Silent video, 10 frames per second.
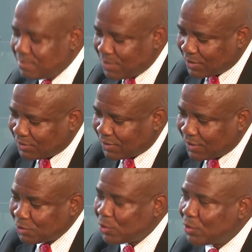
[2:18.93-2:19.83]
but
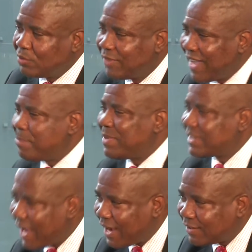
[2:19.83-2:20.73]
to
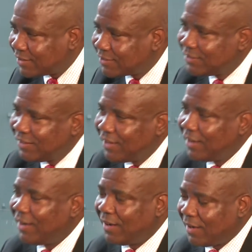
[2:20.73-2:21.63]
empathize
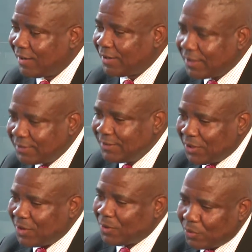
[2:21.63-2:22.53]
uh,
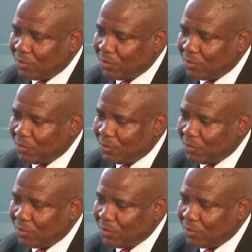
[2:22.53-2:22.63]
you know,